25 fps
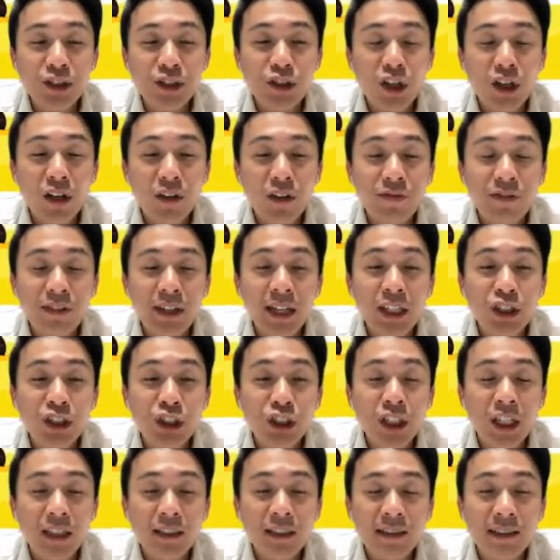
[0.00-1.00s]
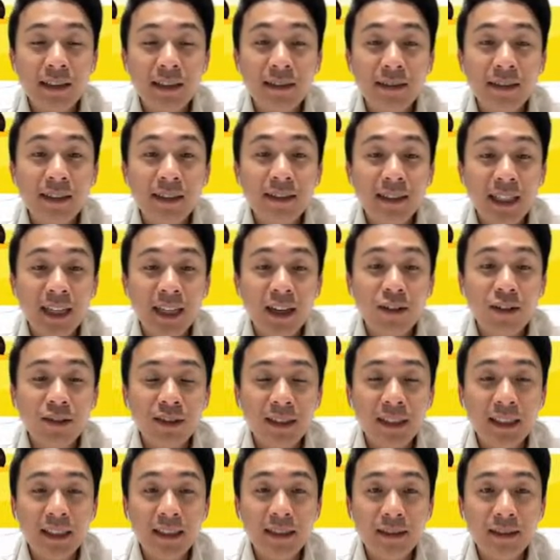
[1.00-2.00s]
sort of SGX listed
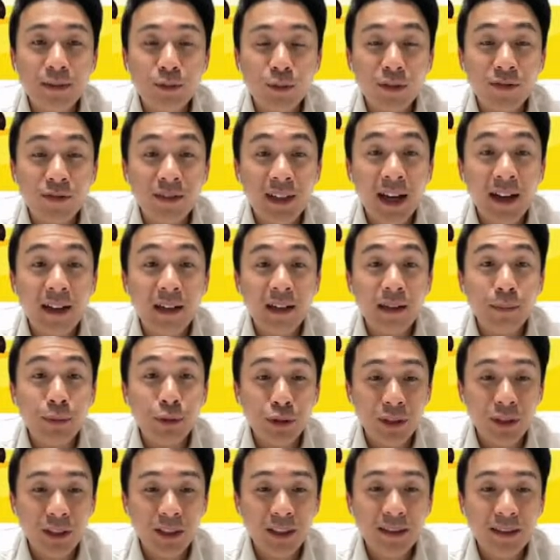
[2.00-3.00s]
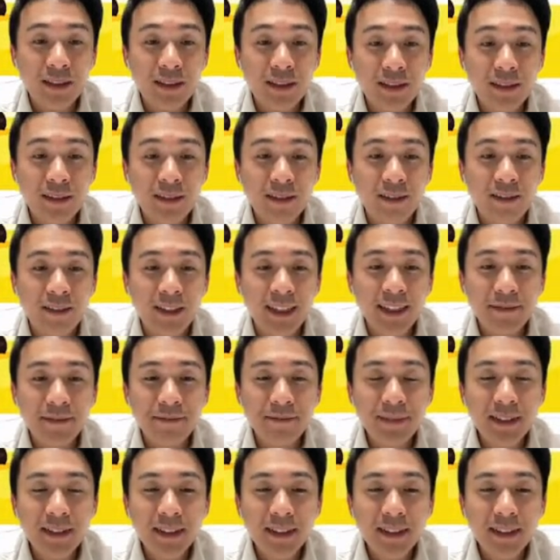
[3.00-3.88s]
DLCs with Tiger Brokers. All right.